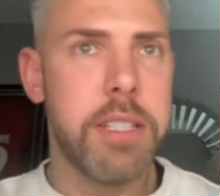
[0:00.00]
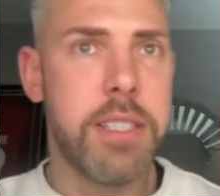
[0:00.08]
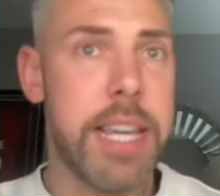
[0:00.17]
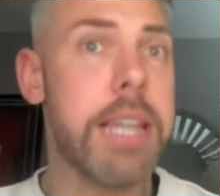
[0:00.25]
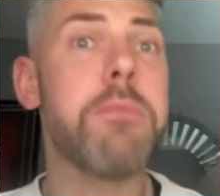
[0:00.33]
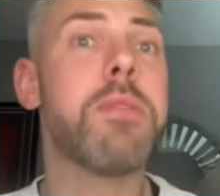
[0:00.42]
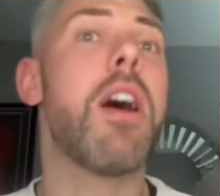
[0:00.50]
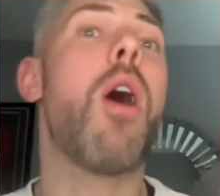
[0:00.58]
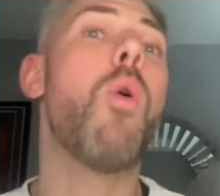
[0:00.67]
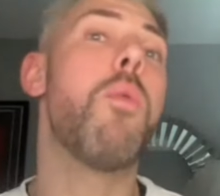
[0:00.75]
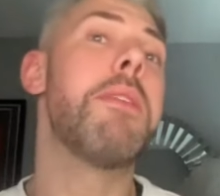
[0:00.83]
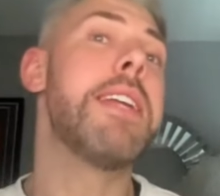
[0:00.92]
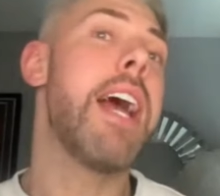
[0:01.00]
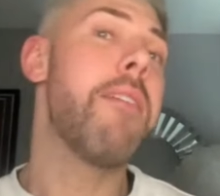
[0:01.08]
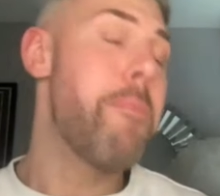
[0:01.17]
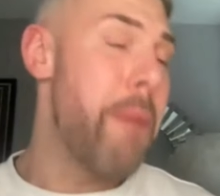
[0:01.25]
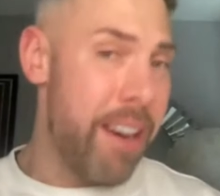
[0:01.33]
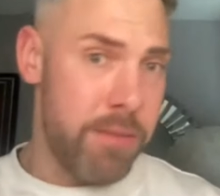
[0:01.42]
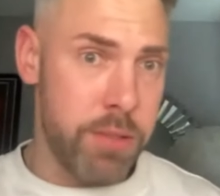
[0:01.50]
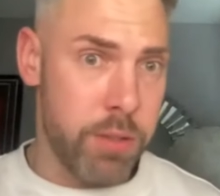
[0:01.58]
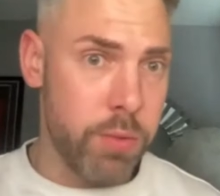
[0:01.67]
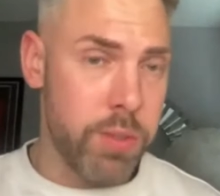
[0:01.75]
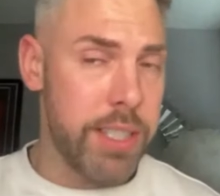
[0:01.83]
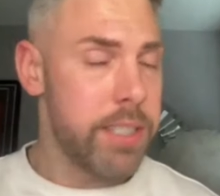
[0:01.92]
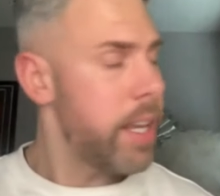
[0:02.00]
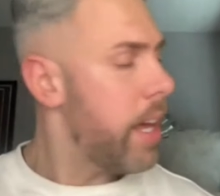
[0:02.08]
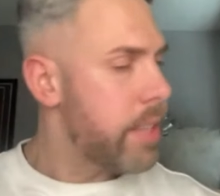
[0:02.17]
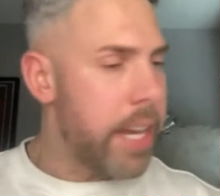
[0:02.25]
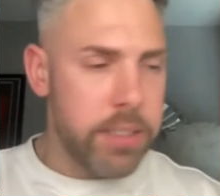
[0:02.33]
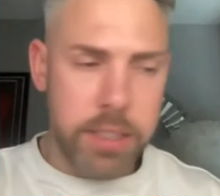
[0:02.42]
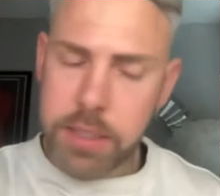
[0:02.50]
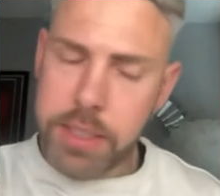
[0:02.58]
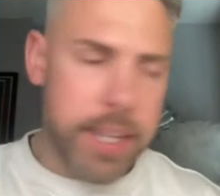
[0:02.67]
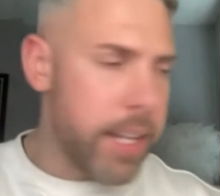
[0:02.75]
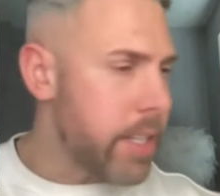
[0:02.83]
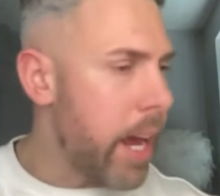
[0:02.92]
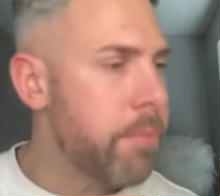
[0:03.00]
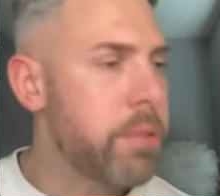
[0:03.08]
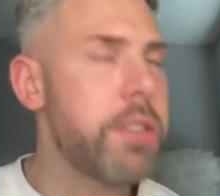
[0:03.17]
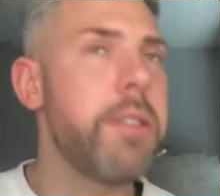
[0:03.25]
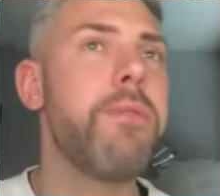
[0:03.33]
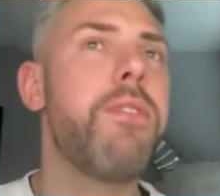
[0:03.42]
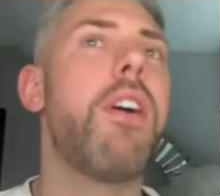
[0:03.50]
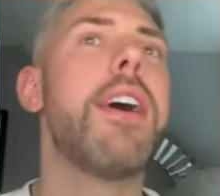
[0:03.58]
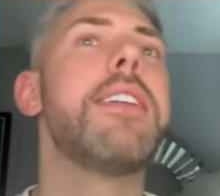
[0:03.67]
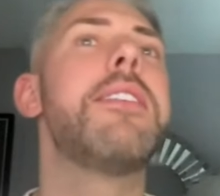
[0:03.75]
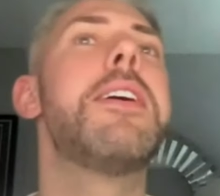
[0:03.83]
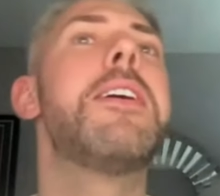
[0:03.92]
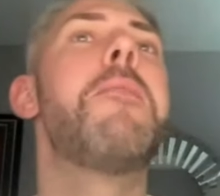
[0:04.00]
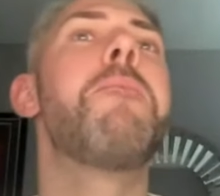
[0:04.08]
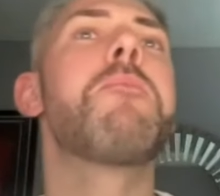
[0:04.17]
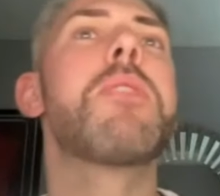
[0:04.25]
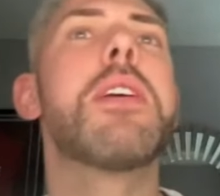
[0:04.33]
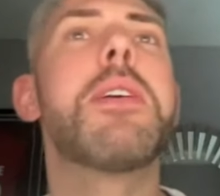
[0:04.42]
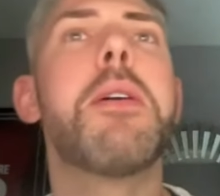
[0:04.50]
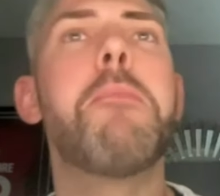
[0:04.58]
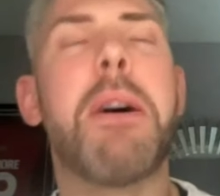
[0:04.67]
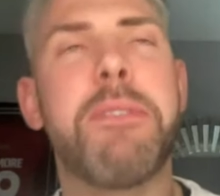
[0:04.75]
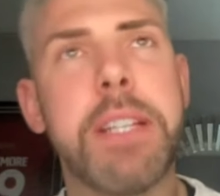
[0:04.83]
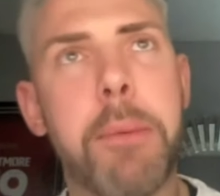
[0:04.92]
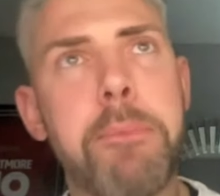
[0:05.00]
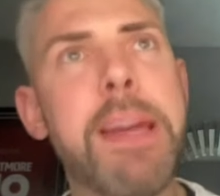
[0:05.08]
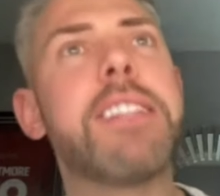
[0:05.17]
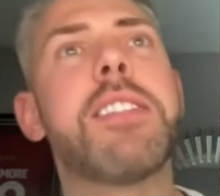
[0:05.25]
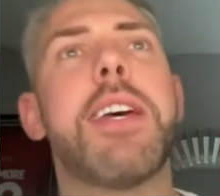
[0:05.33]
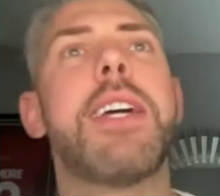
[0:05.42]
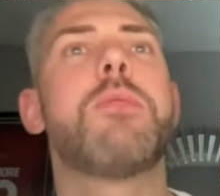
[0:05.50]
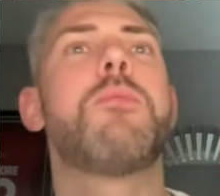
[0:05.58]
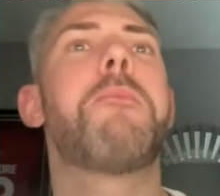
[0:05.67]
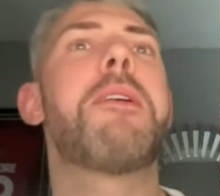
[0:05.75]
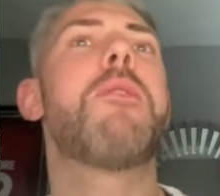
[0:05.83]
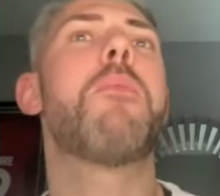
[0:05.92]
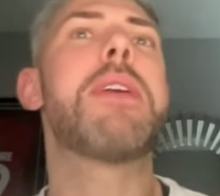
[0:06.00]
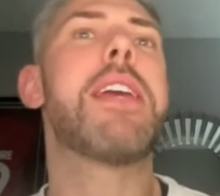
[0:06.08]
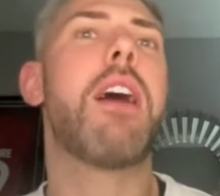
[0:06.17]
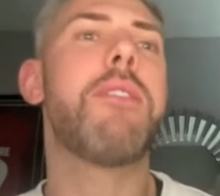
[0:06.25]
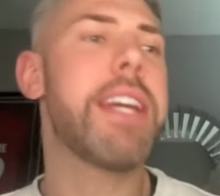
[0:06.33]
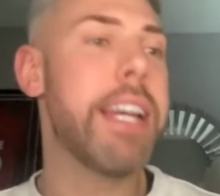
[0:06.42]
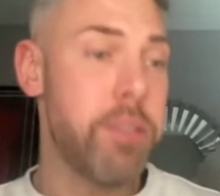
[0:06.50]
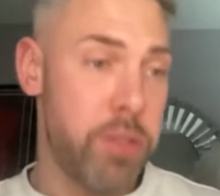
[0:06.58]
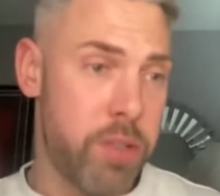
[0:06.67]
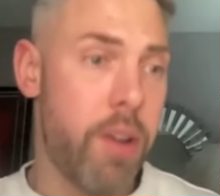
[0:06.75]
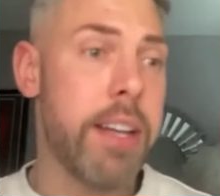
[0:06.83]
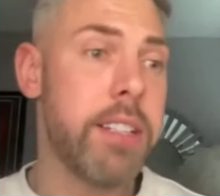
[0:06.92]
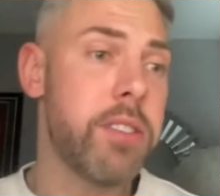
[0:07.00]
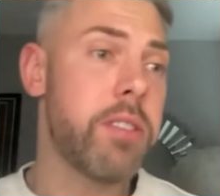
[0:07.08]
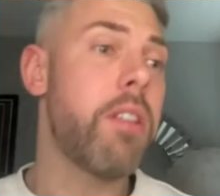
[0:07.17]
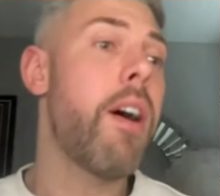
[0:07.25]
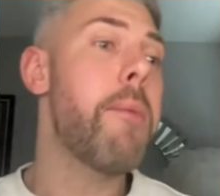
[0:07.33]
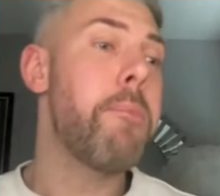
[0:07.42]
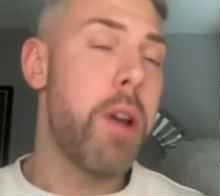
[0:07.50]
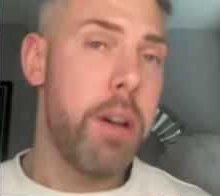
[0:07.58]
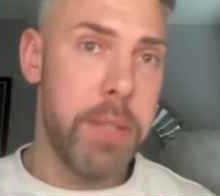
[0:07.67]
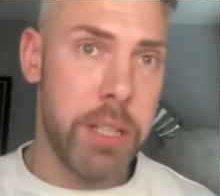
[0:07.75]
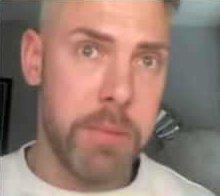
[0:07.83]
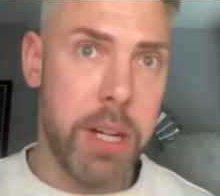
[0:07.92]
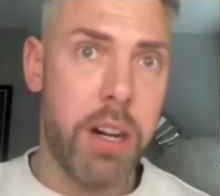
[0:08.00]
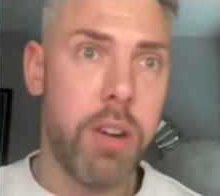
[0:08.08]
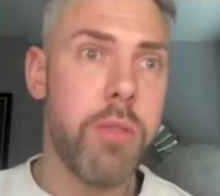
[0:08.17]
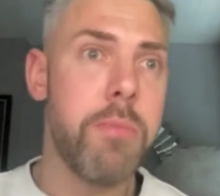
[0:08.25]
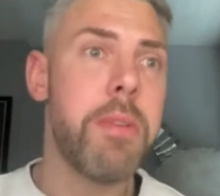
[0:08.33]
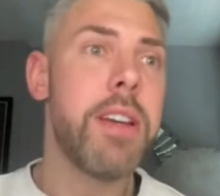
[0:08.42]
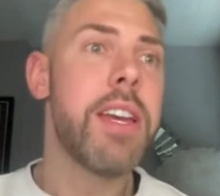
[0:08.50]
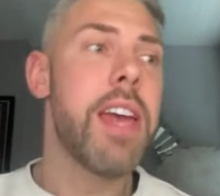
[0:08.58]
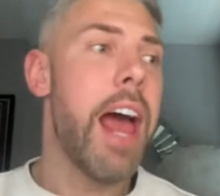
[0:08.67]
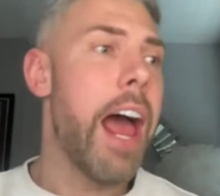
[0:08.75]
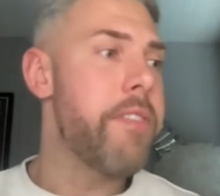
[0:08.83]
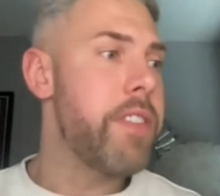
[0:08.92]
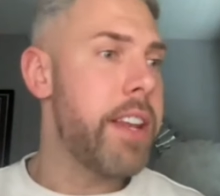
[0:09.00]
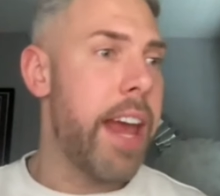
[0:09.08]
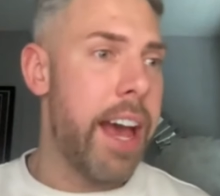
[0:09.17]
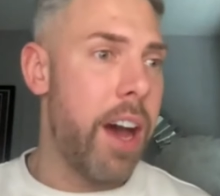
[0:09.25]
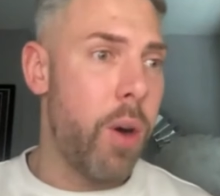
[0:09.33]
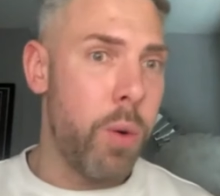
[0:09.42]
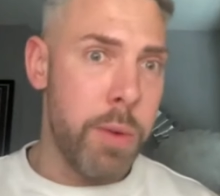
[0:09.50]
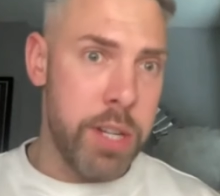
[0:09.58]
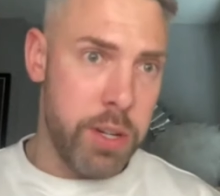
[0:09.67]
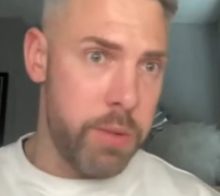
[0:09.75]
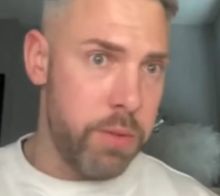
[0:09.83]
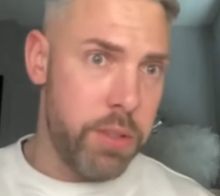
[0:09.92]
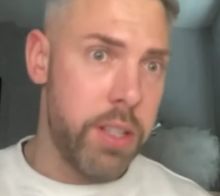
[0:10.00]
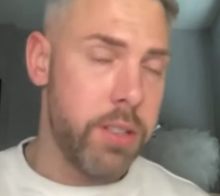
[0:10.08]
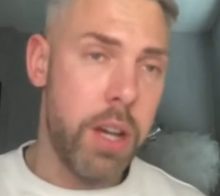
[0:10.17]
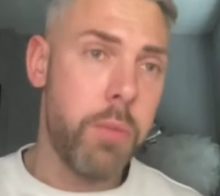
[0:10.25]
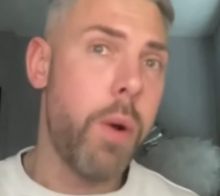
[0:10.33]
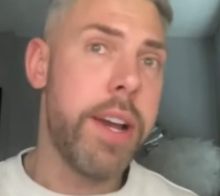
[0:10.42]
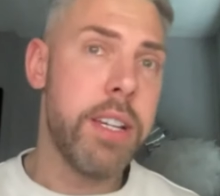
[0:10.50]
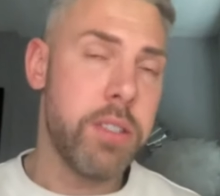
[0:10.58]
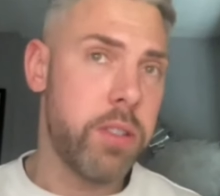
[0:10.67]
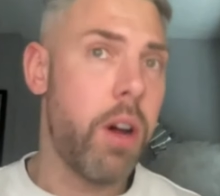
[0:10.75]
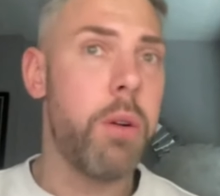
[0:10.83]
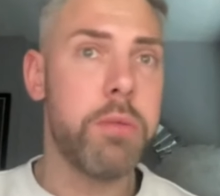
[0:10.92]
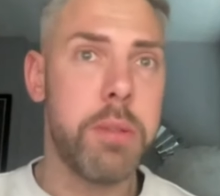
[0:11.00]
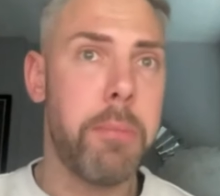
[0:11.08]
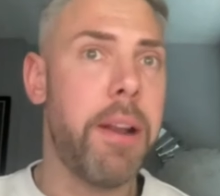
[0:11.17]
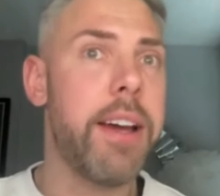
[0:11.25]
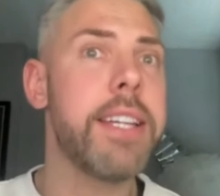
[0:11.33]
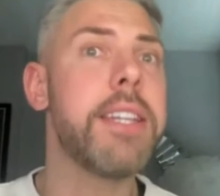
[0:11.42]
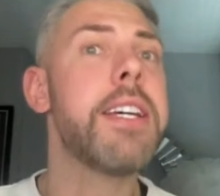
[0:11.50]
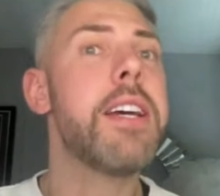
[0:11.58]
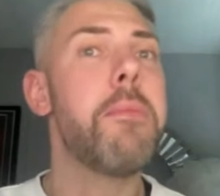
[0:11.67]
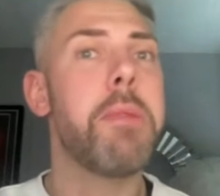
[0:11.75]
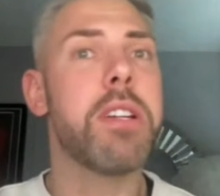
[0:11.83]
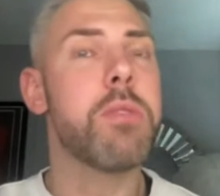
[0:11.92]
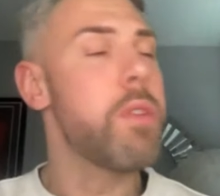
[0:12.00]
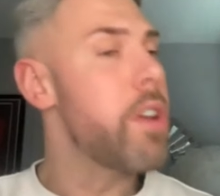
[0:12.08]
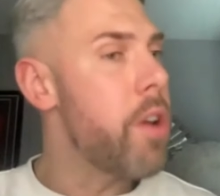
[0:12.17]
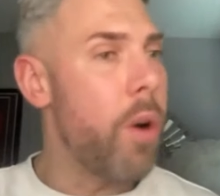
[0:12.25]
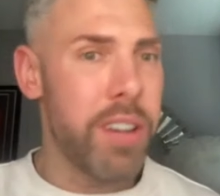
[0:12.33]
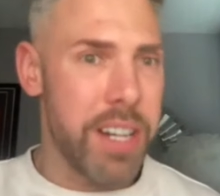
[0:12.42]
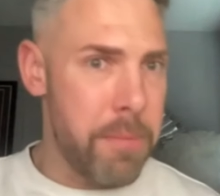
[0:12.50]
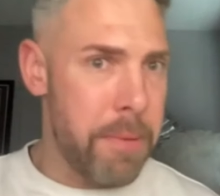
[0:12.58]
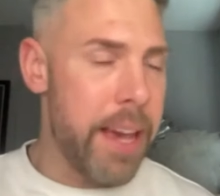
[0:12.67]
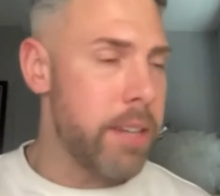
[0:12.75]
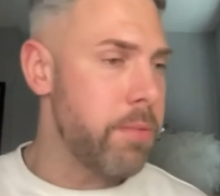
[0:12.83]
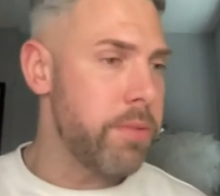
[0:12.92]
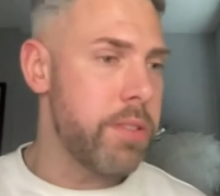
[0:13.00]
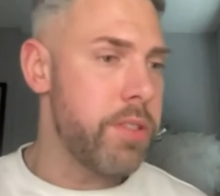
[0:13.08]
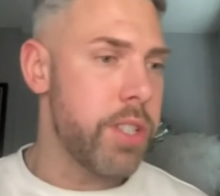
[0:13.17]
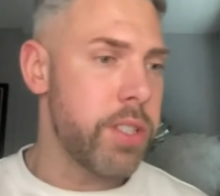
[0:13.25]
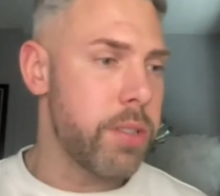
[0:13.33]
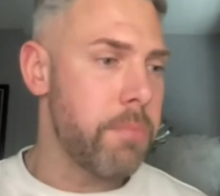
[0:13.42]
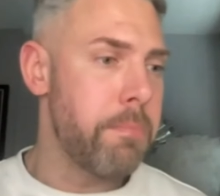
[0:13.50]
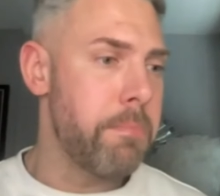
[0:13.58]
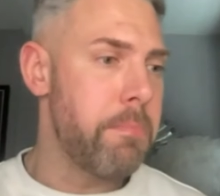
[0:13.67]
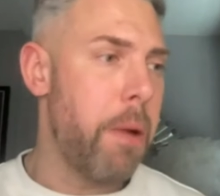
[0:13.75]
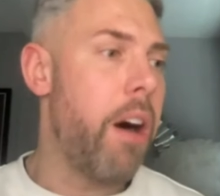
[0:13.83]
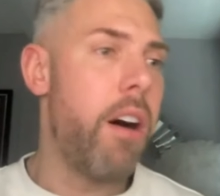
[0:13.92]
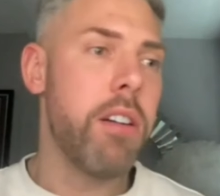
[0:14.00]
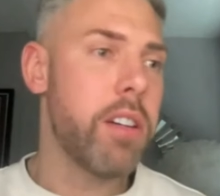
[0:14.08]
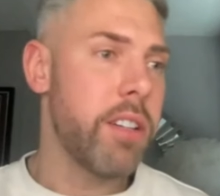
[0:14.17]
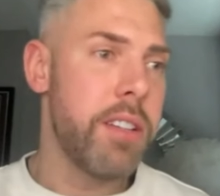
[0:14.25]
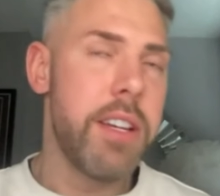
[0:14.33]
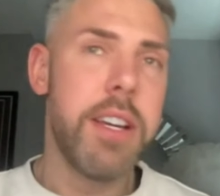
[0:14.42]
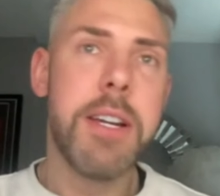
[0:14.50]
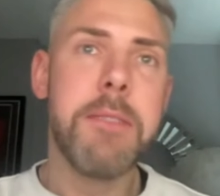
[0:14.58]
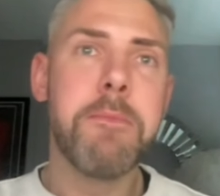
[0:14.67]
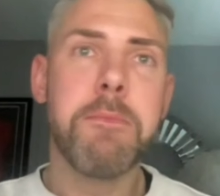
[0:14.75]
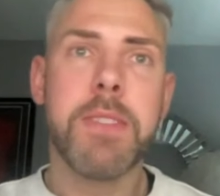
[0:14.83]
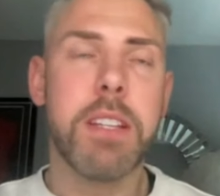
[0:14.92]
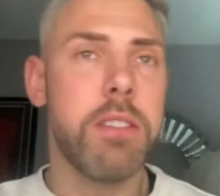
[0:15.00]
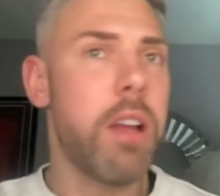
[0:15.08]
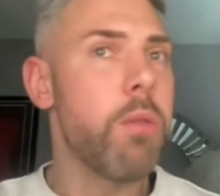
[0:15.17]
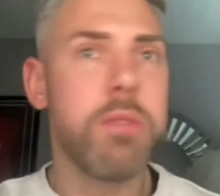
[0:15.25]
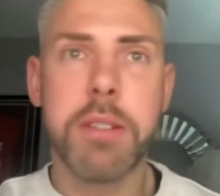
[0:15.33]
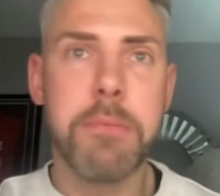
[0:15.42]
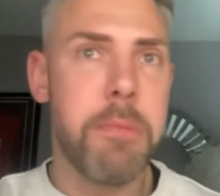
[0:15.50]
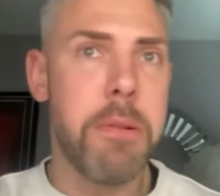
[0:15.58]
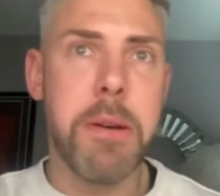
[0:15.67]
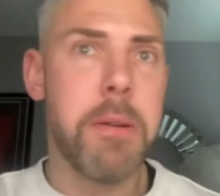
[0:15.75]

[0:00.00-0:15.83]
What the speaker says: teams that ultimately have better resources. And that's, as I say, that's absolutely fine. But I think a big test will be when we come against sides like Birmingham at home, and then how we choose a style to play, because we're not going to be able to just park loads of